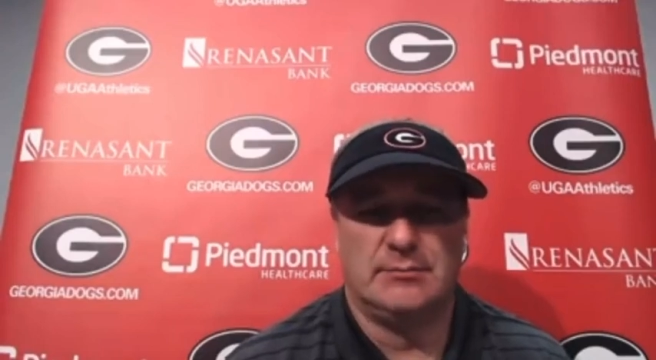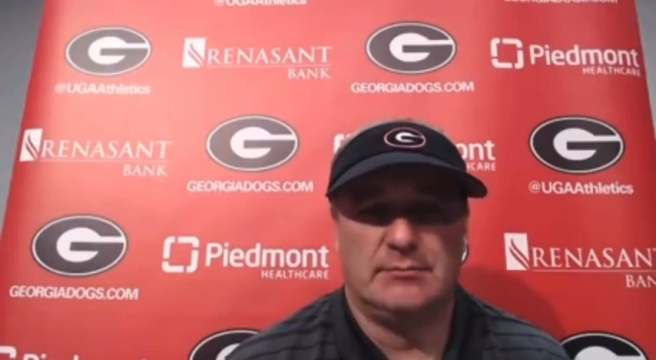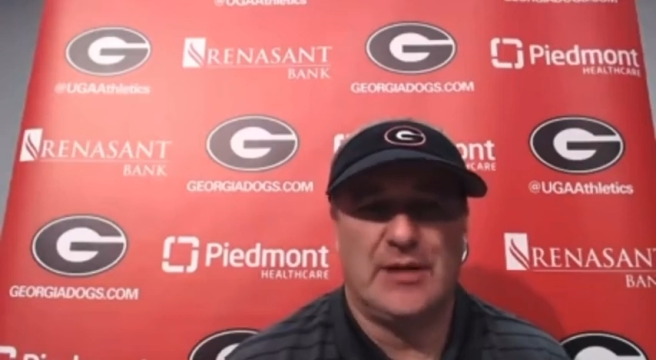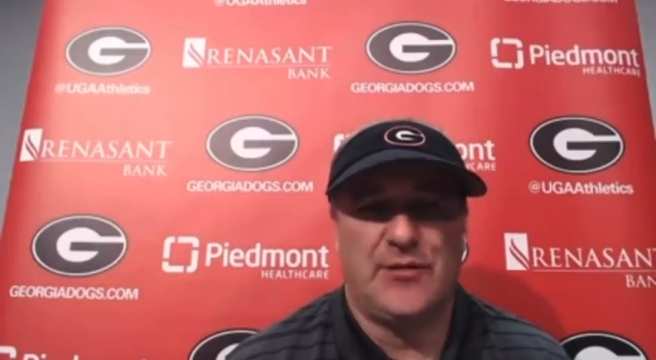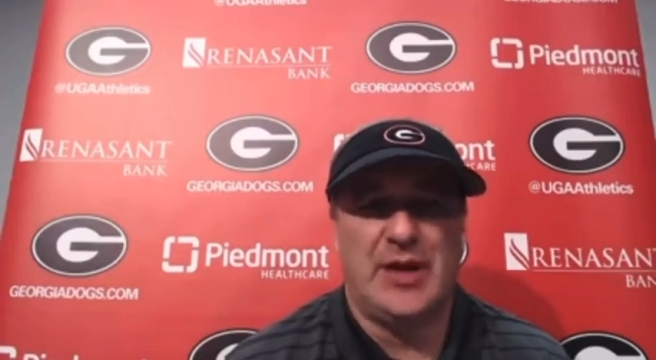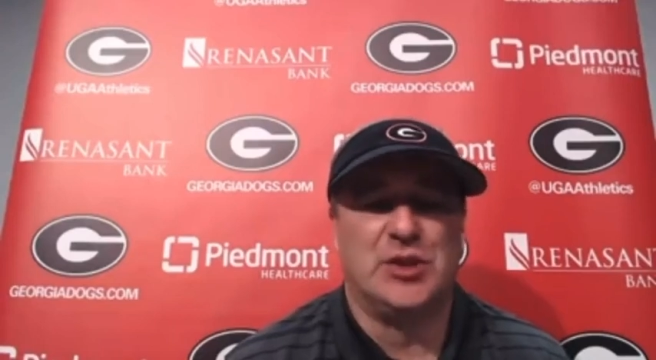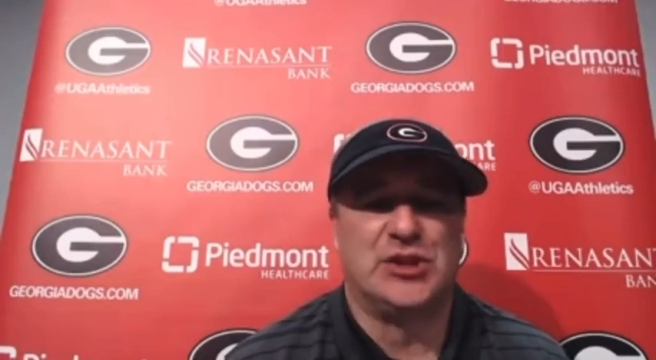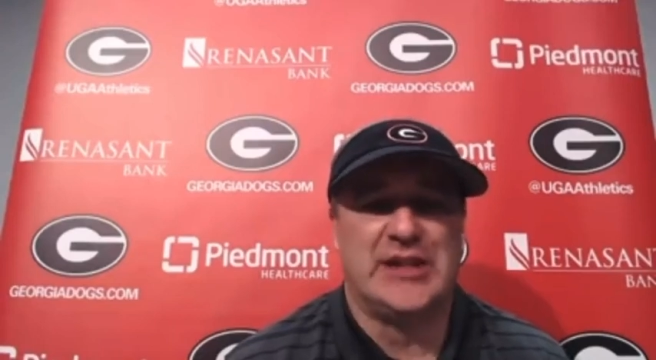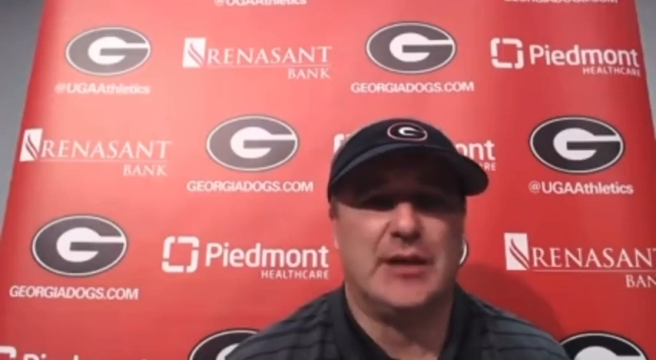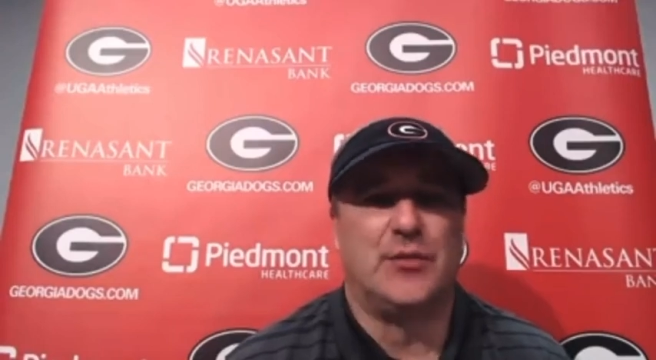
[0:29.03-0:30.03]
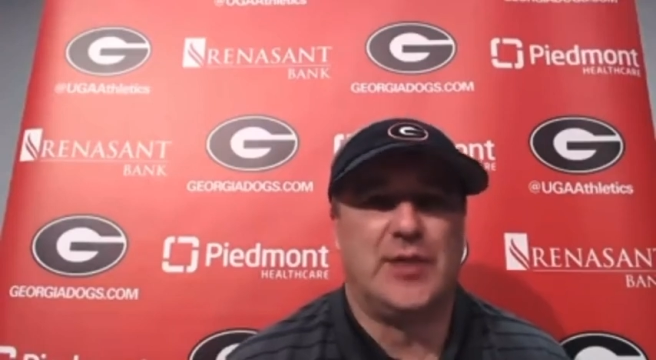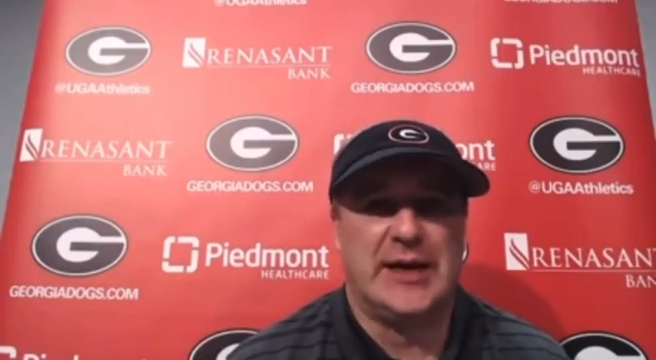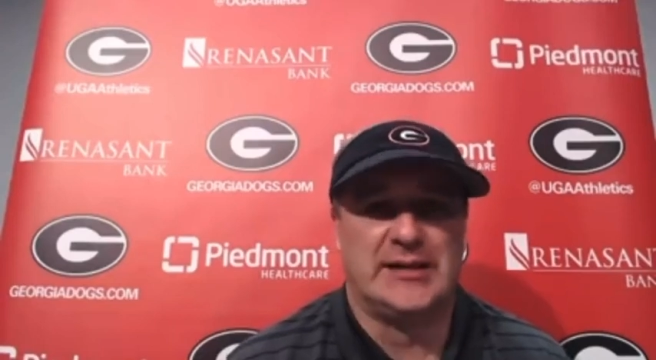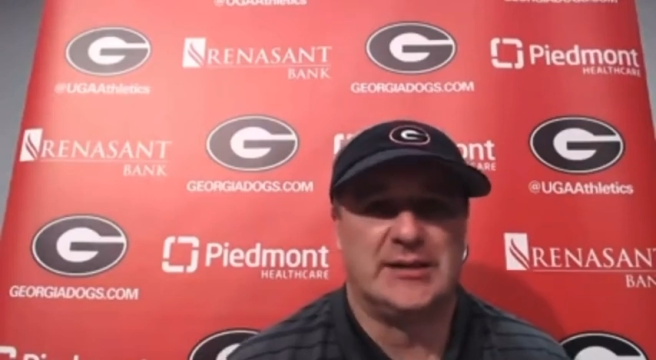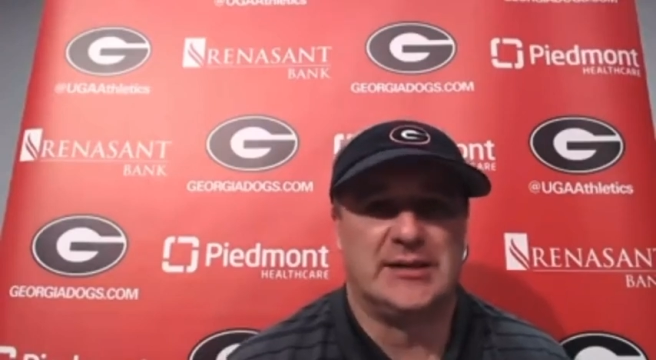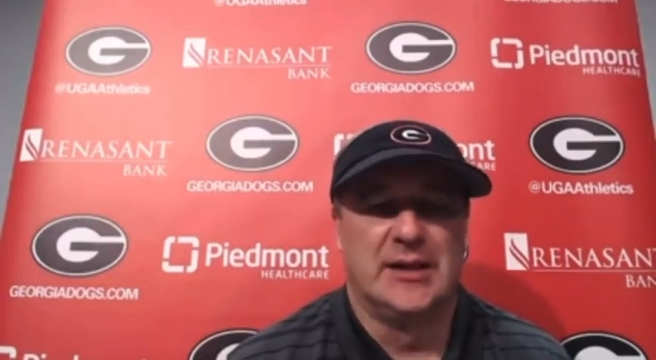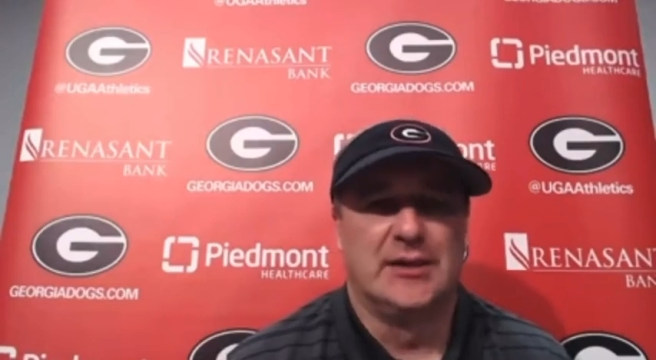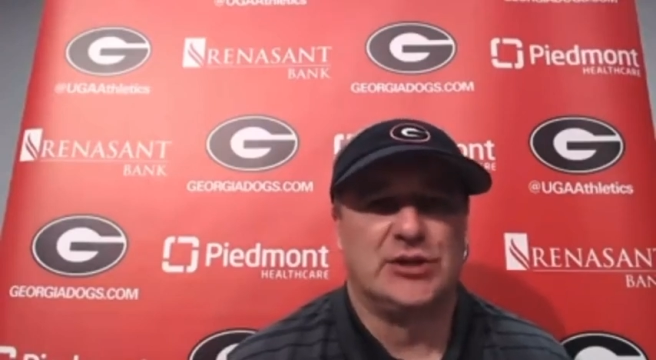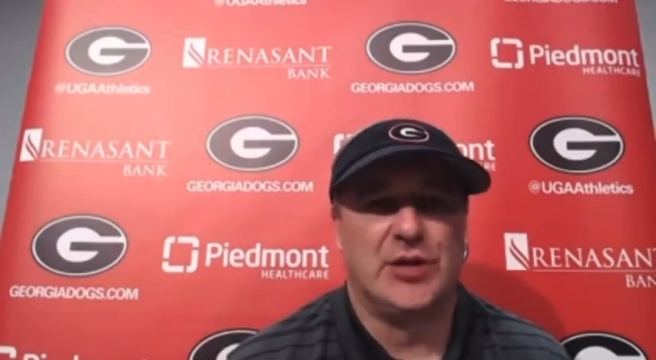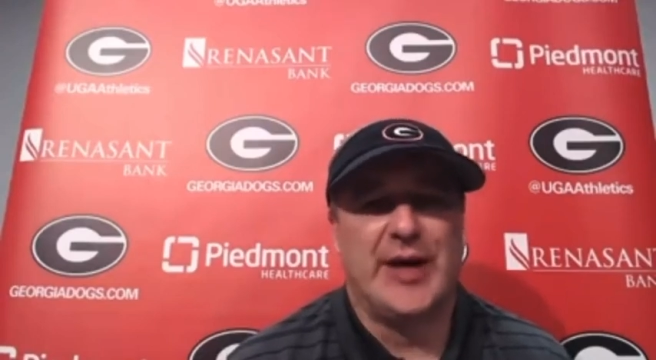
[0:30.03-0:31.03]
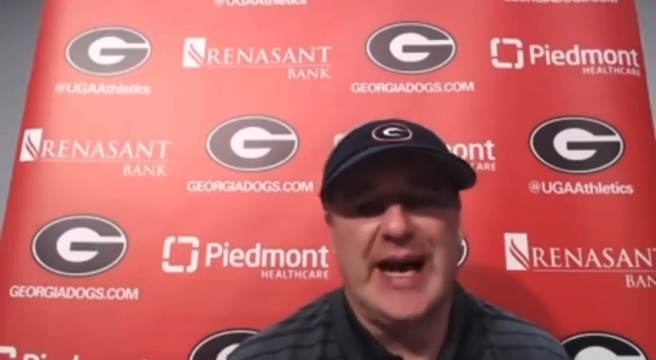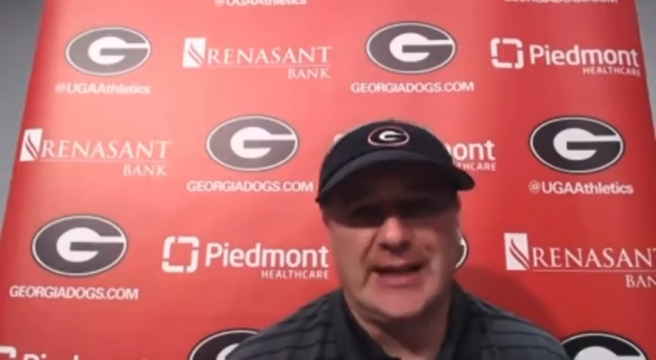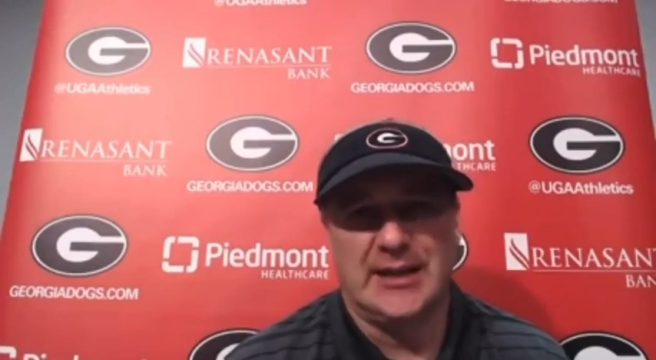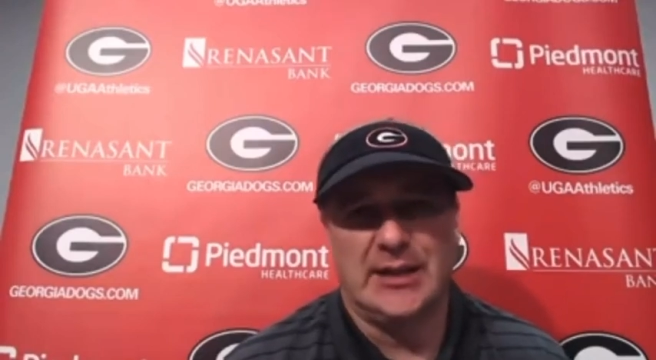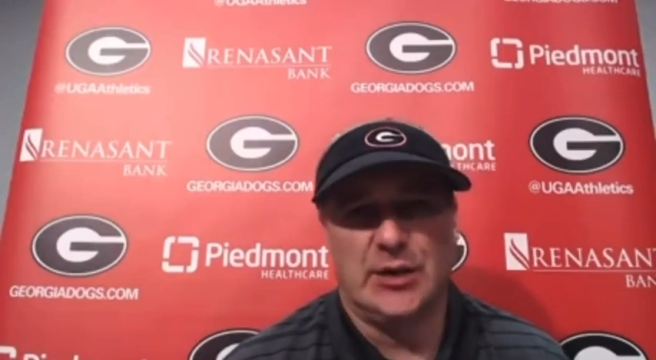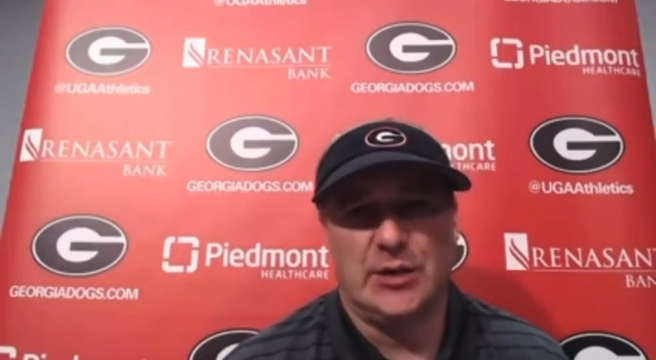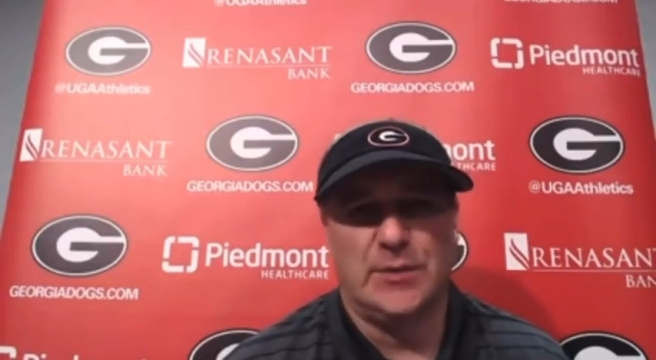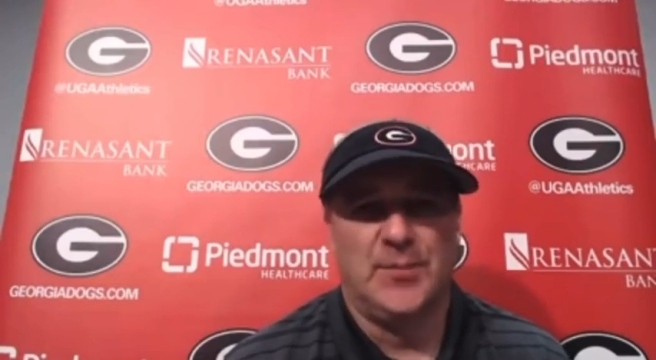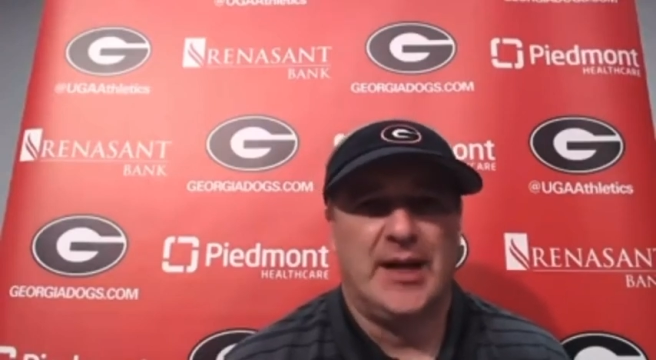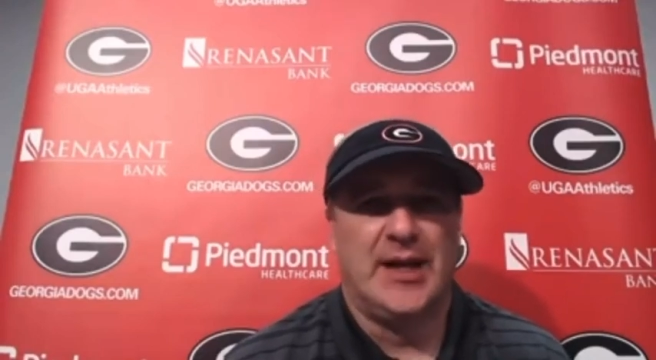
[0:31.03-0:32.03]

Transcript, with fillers: my family sacrifices so that I can go